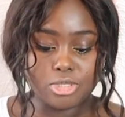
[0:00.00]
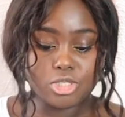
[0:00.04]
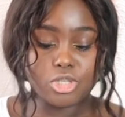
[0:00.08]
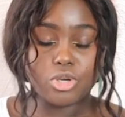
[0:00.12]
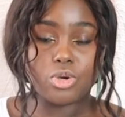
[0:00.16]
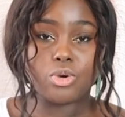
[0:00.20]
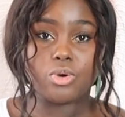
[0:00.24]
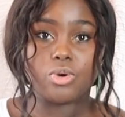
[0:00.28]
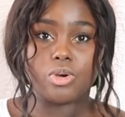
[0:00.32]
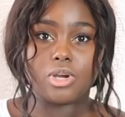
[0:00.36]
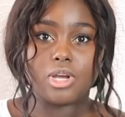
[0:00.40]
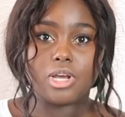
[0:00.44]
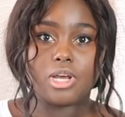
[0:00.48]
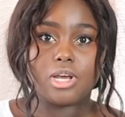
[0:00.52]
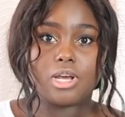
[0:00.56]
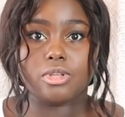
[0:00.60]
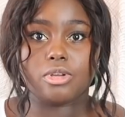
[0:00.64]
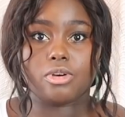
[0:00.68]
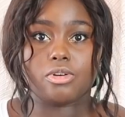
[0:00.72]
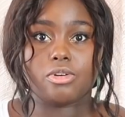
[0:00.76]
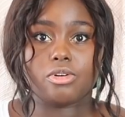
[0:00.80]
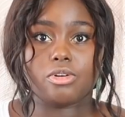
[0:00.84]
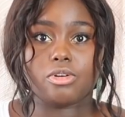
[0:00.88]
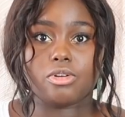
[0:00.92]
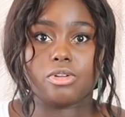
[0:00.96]
So
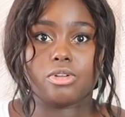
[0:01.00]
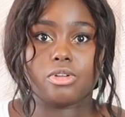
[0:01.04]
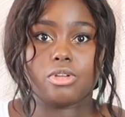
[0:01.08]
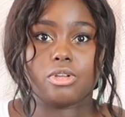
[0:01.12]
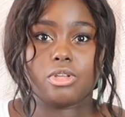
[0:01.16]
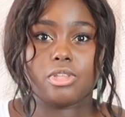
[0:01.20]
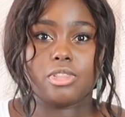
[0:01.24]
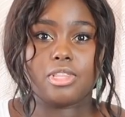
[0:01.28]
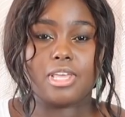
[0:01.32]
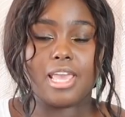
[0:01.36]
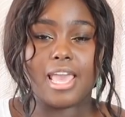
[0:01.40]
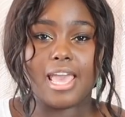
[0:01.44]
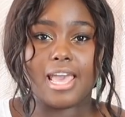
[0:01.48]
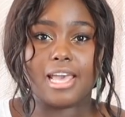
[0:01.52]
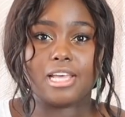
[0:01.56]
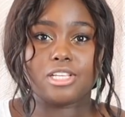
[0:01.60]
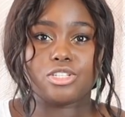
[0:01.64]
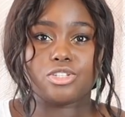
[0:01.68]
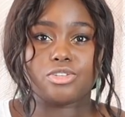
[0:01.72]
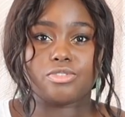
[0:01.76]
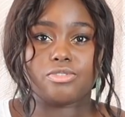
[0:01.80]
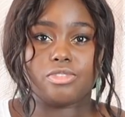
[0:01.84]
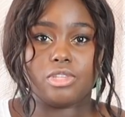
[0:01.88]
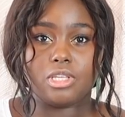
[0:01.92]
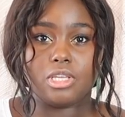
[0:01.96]
the
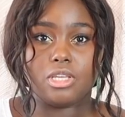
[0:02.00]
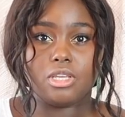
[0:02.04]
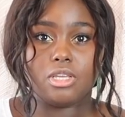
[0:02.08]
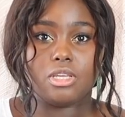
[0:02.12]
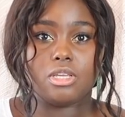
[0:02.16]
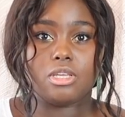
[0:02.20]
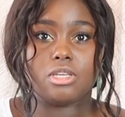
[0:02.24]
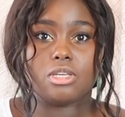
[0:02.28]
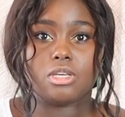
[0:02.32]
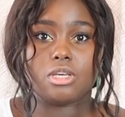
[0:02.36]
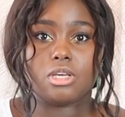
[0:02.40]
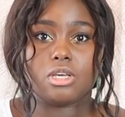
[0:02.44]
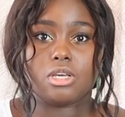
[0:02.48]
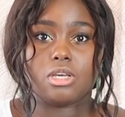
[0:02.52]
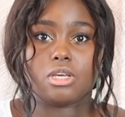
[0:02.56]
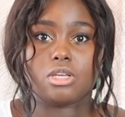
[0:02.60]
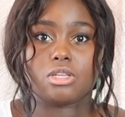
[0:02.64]
edge of the